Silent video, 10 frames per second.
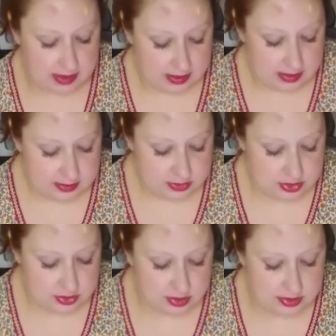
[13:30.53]
She
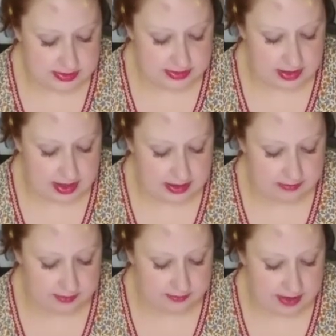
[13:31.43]
told Eli of her
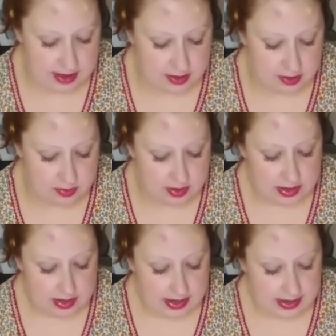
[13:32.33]
vow,
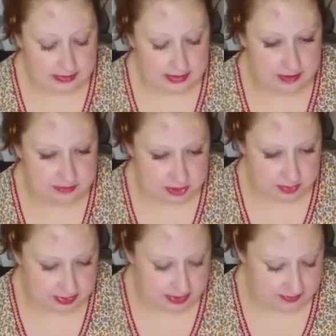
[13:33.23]
and left her
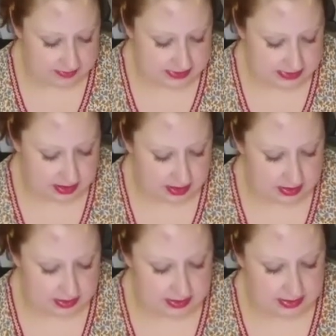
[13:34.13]
beloved son in
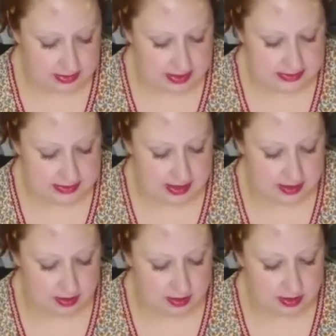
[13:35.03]
Eli's
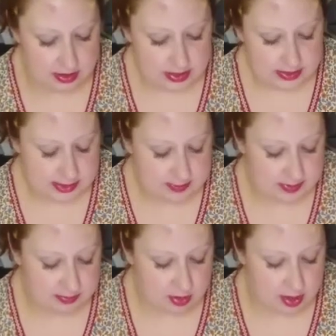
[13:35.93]
care to be
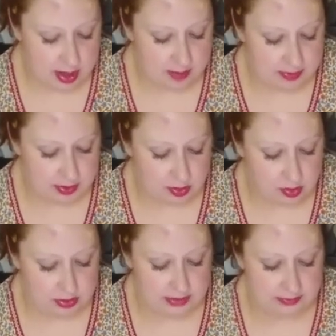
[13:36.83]
brought up in a
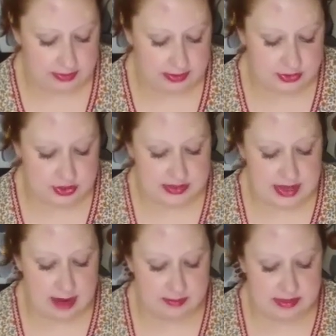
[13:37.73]
holy religious
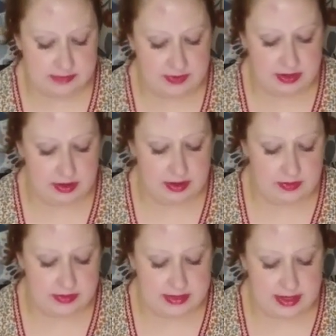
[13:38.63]
atmosphere in the
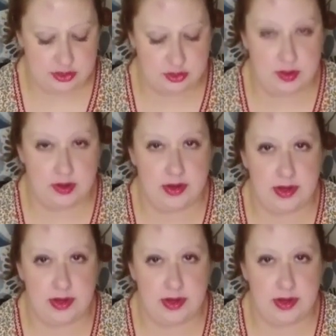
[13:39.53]
sanctuary.